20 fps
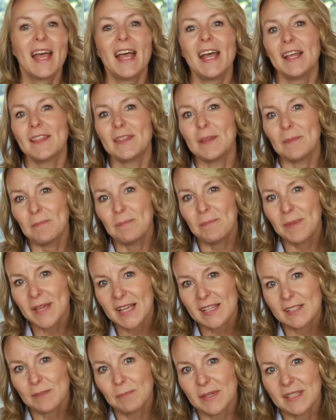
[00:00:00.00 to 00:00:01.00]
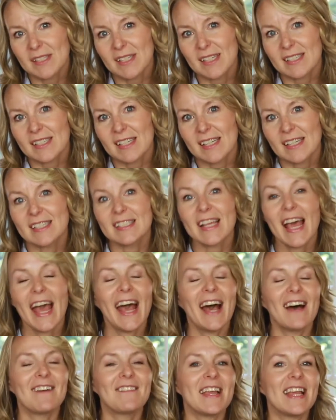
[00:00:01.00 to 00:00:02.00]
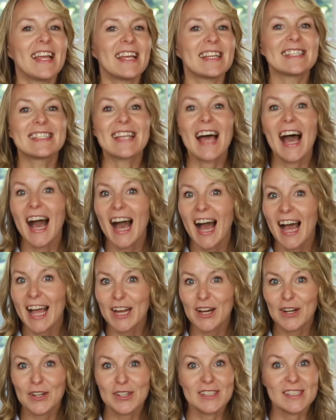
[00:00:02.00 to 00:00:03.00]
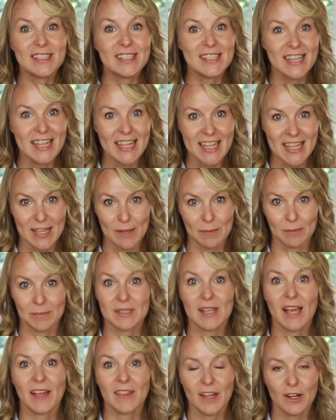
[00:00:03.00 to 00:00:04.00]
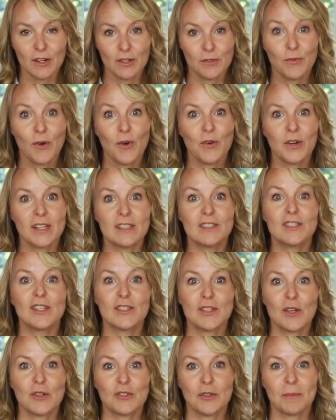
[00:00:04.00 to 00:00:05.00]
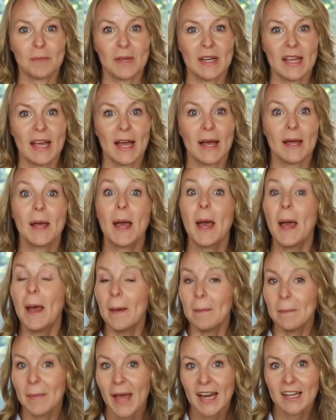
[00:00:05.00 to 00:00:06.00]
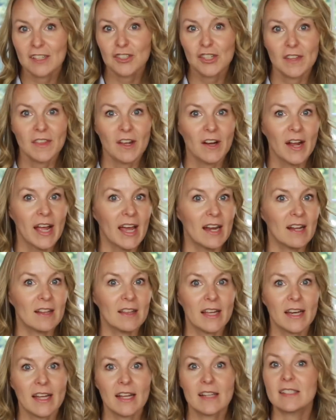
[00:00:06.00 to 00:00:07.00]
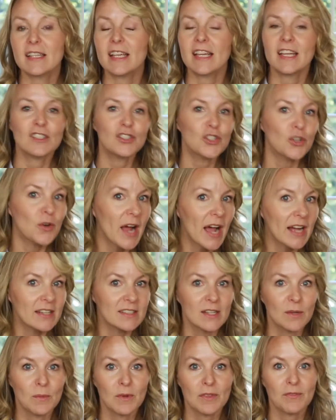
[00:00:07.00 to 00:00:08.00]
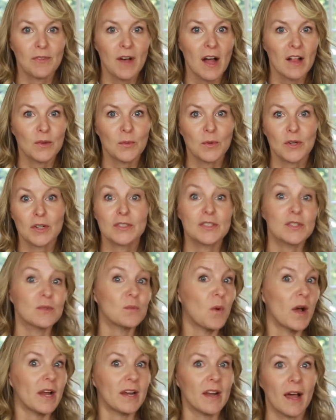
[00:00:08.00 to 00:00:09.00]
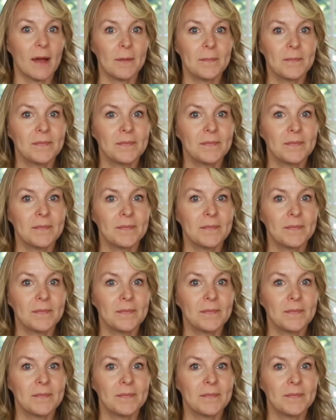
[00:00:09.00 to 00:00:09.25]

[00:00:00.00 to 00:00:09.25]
The biggest businesses have entire teams that are devoted to social media, managing their analytics, interacting with followers, and whatnot.